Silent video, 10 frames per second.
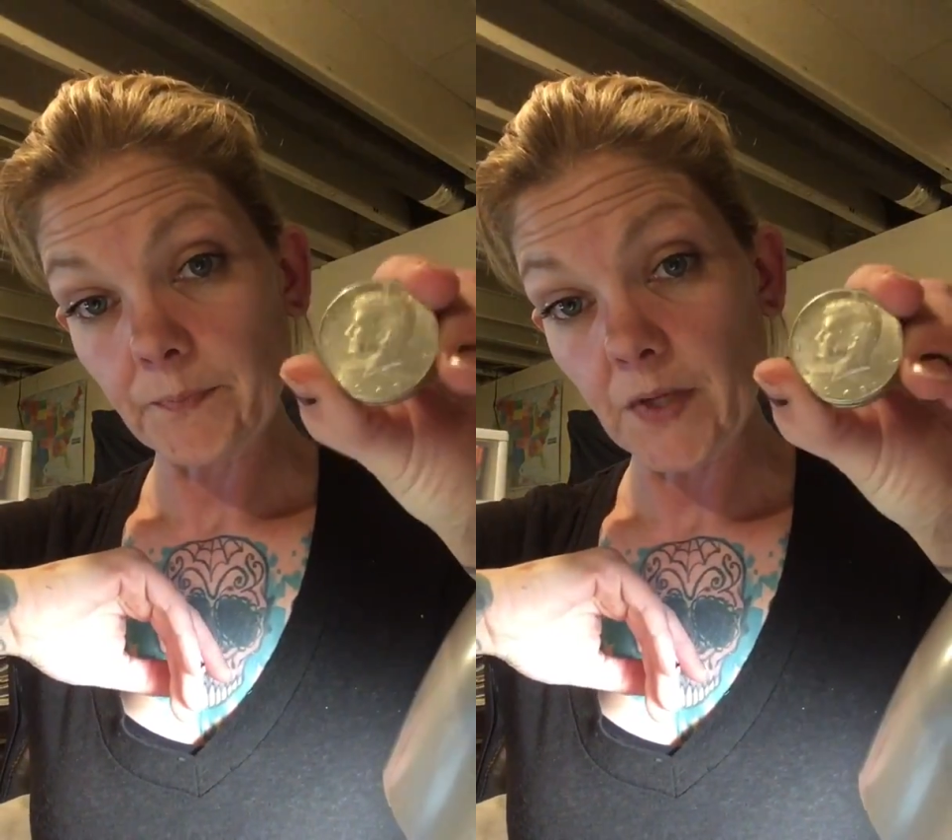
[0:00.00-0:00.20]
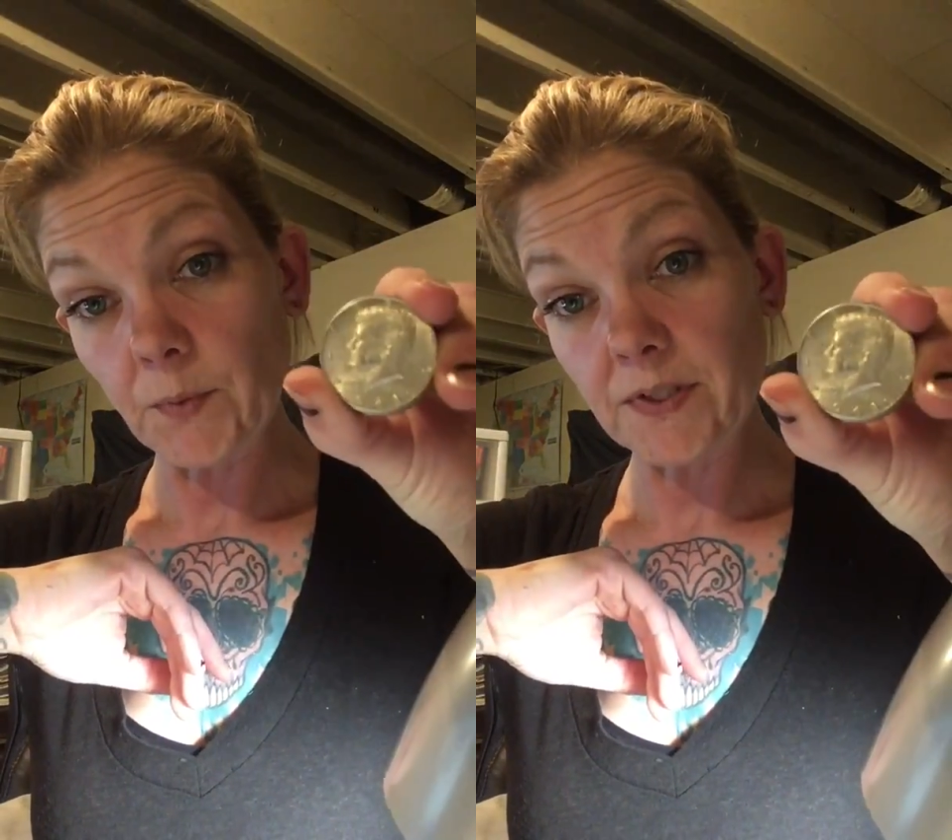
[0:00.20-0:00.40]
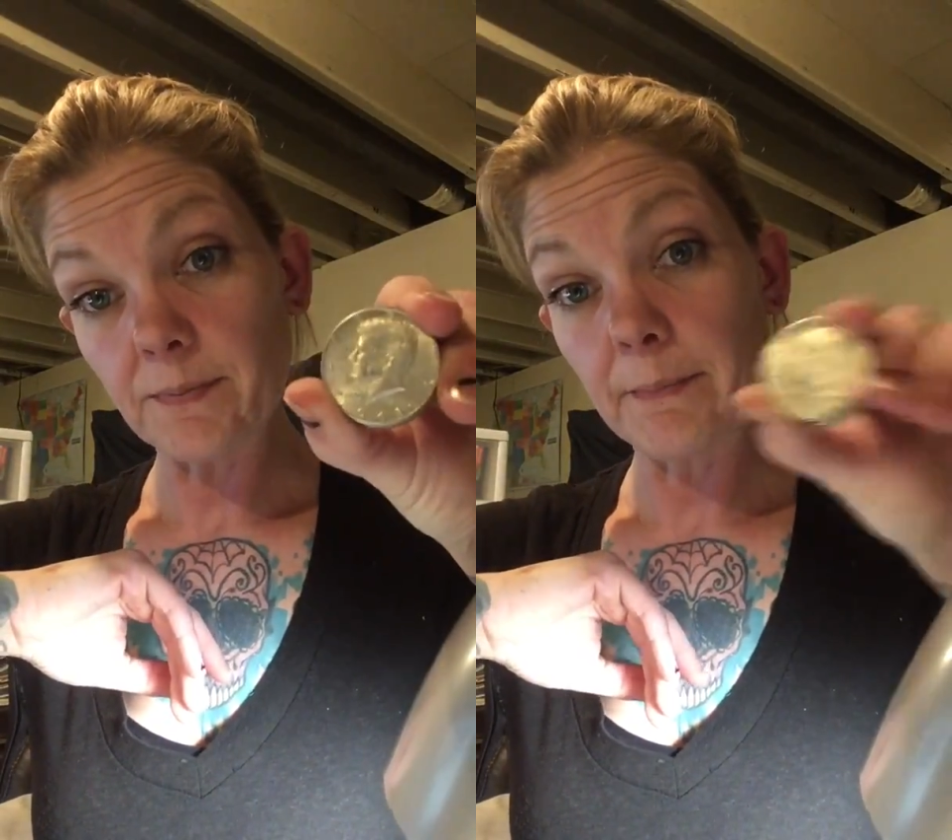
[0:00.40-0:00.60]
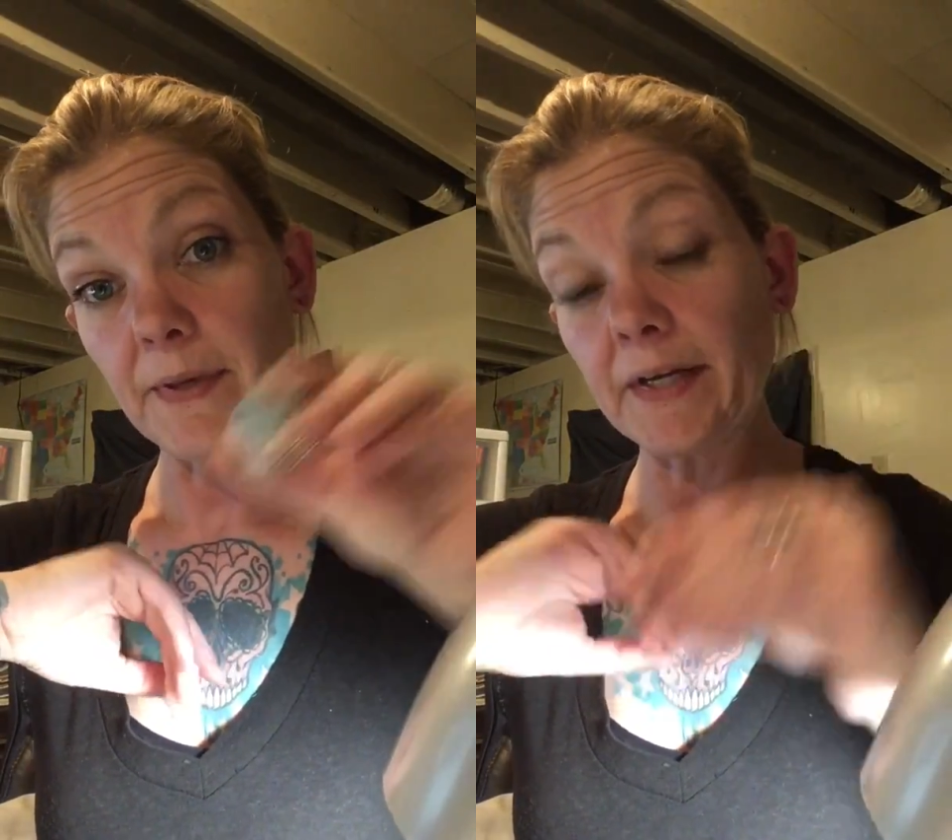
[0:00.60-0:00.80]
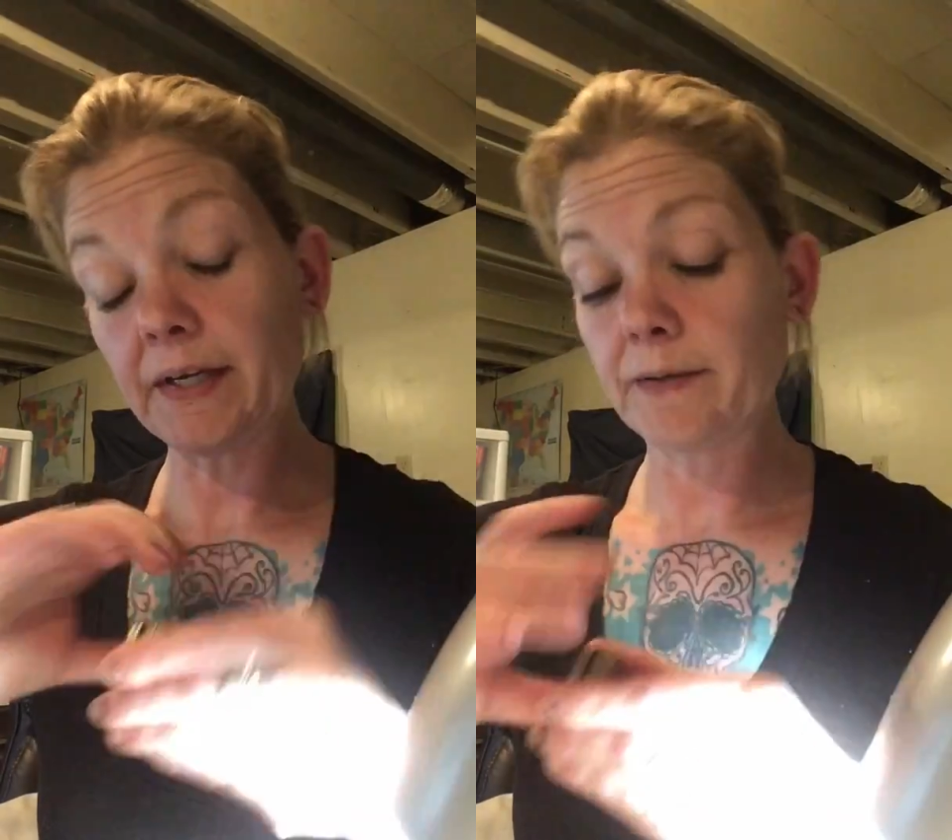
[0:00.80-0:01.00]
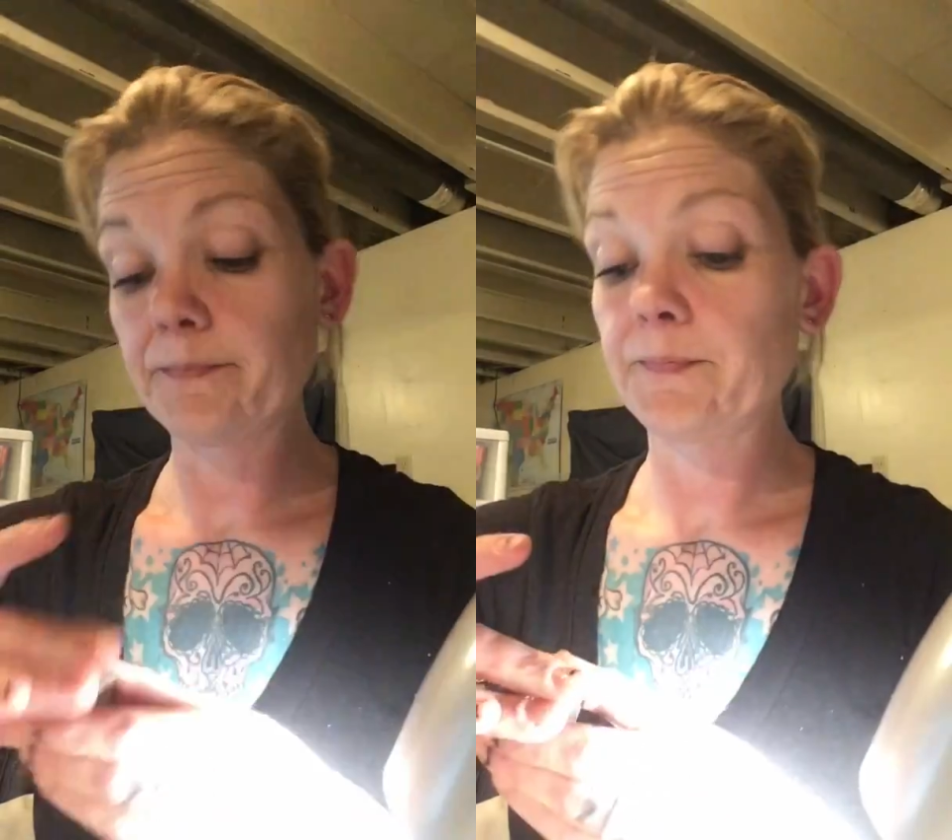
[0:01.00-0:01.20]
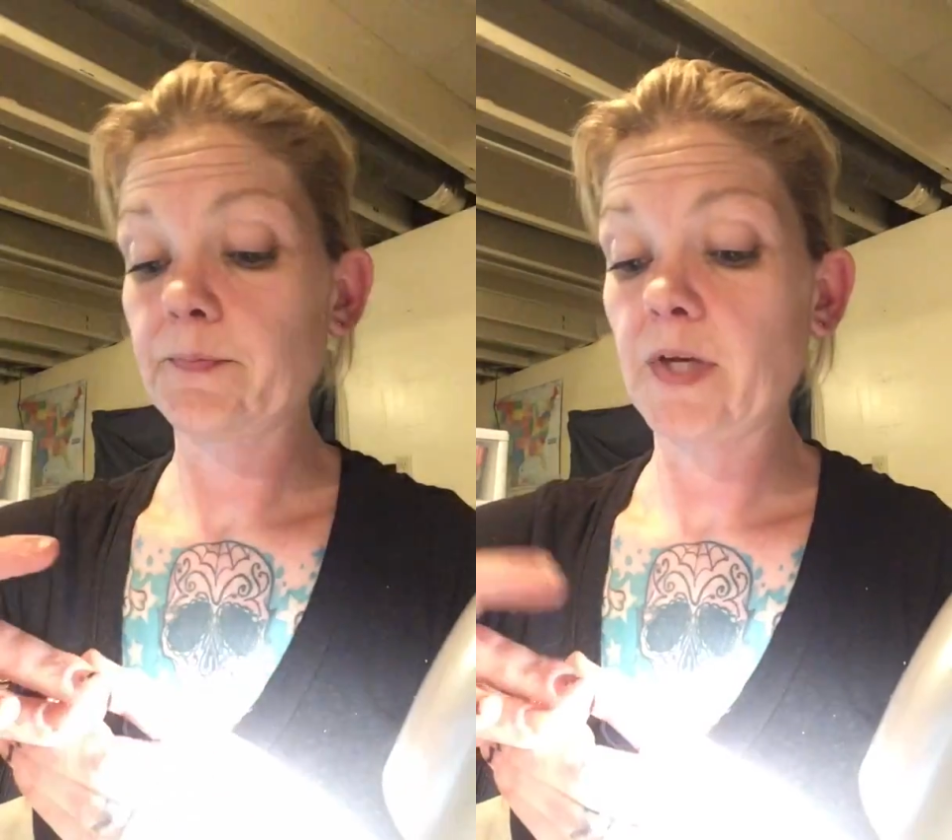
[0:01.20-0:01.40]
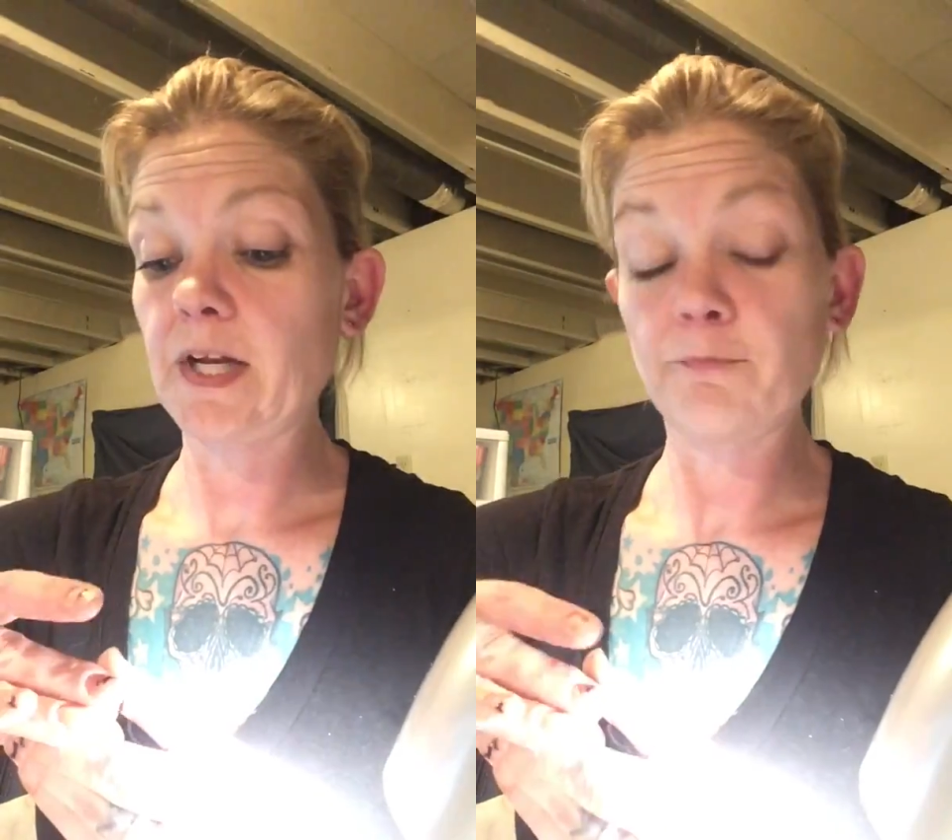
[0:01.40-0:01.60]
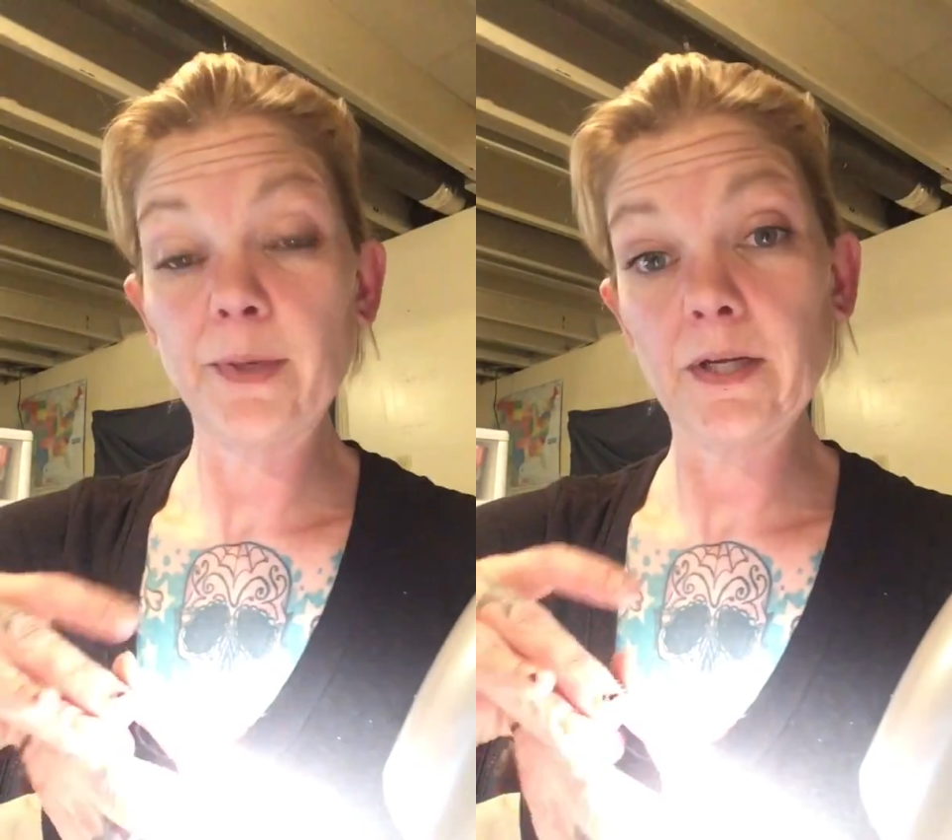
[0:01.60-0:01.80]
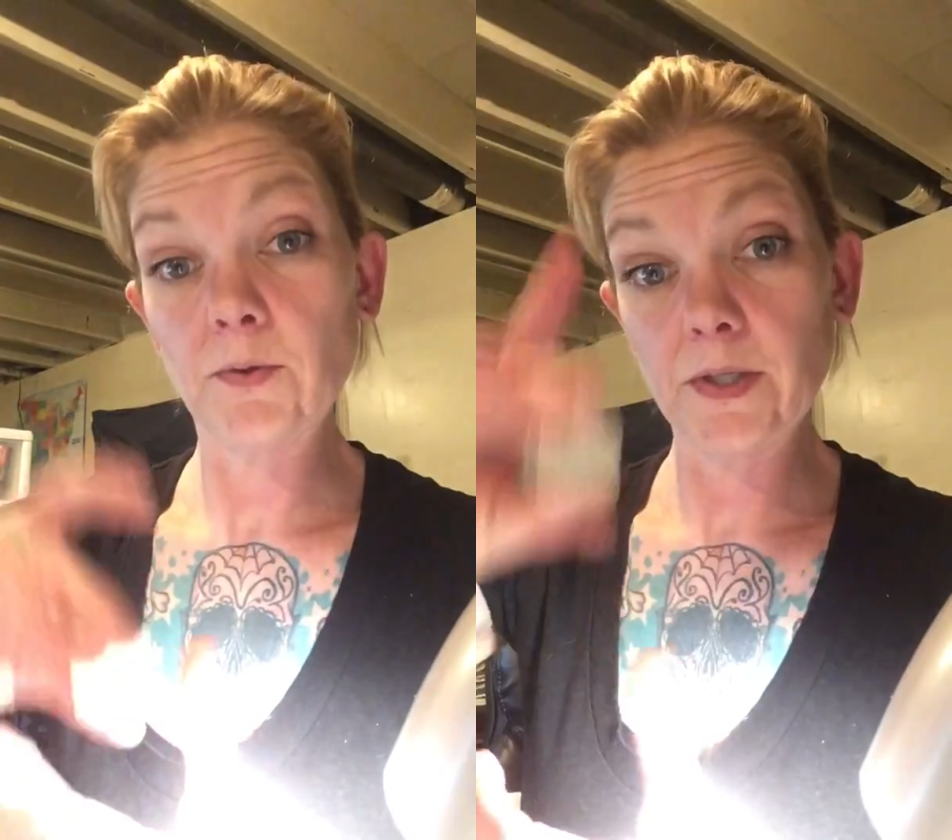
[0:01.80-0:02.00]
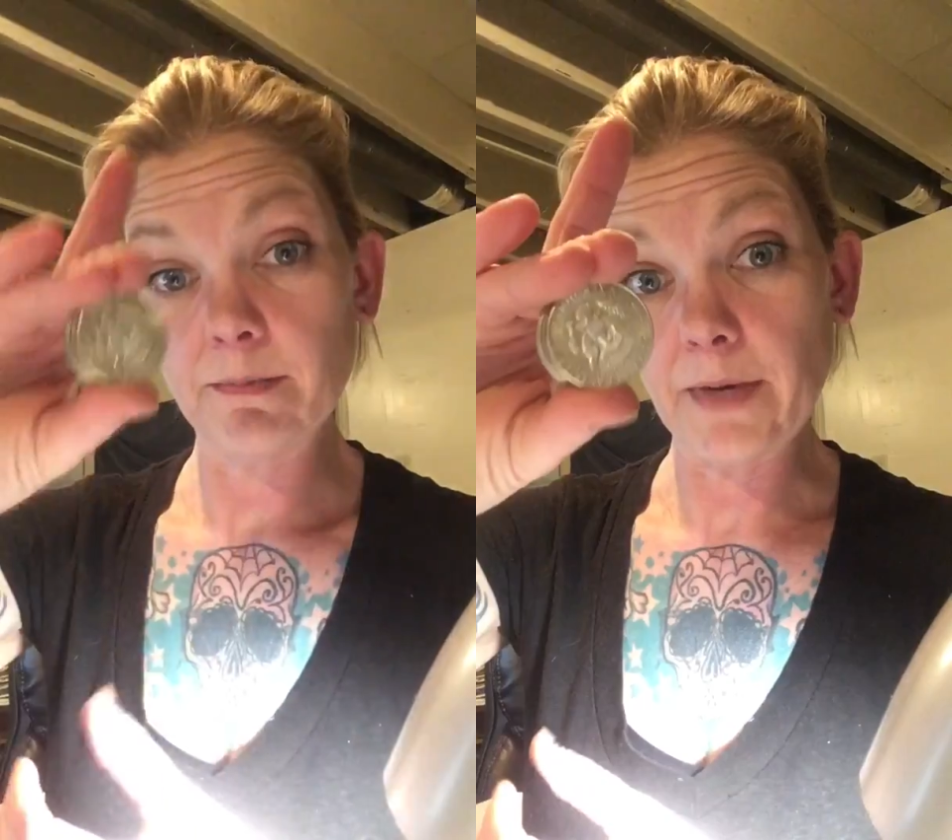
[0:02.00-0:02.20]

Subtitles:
I went to my bank, and I've been going to